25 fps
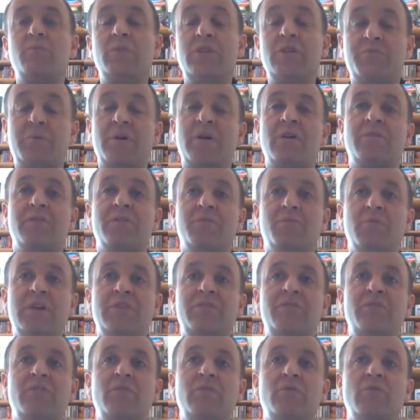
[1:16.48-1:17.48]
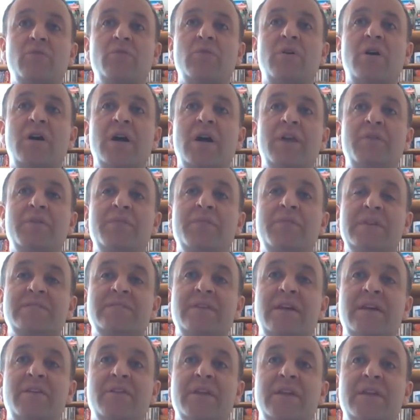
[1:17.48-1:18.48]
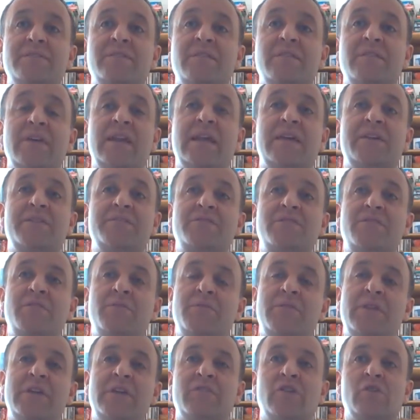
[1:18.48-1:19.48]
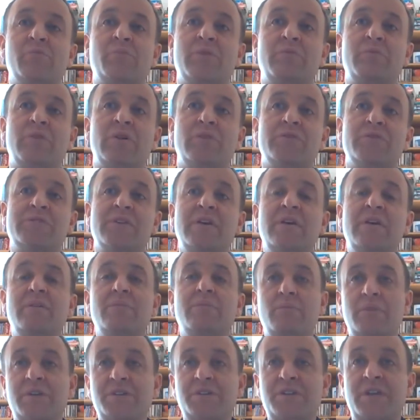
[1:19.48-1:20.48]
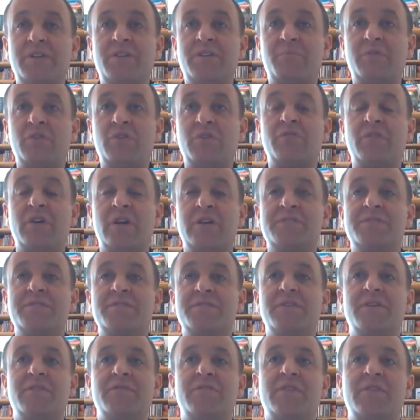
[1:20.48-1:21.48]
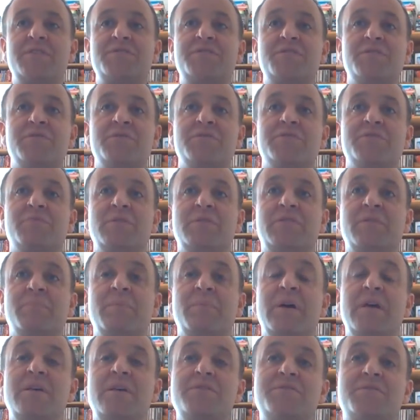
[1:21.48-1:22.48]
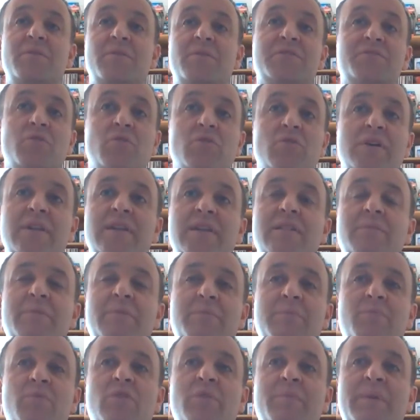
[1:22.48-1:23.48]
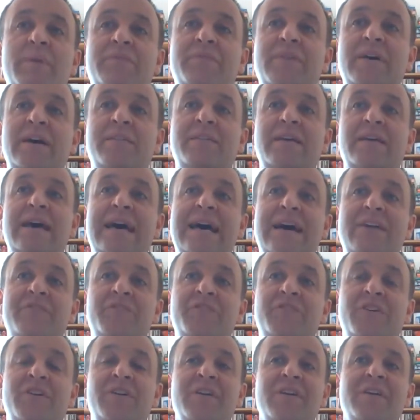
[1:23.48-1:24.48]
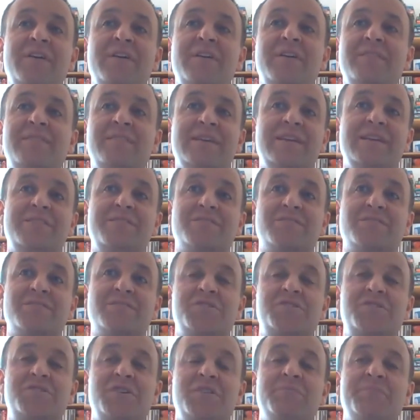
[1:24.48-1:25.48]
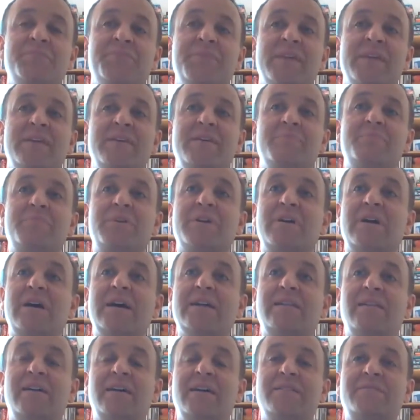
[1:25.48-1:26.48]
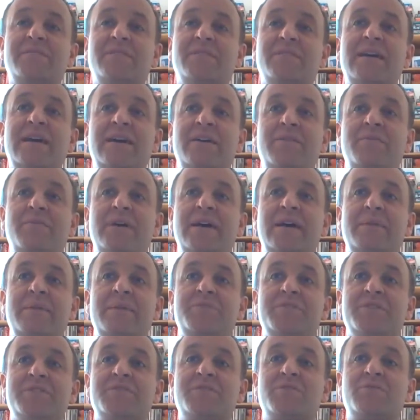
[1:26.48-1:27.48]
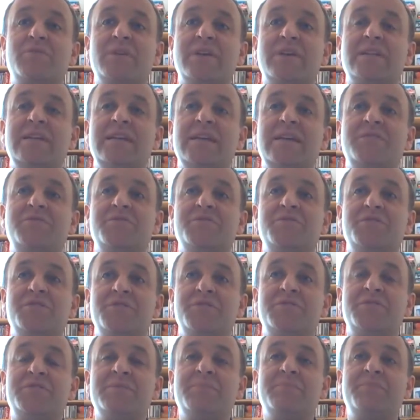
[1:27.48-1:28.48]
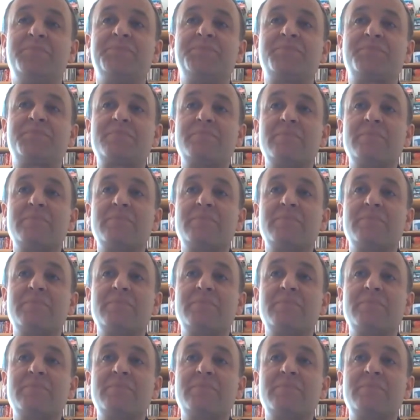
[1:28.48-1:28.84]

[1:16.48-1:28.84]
we've partnered with who hire in these areas, and they let us know when they've open roles. We share the profiles of our students with them. So I'll talk a little bit more about that after the discussion, but I'd like to now just quickly introduce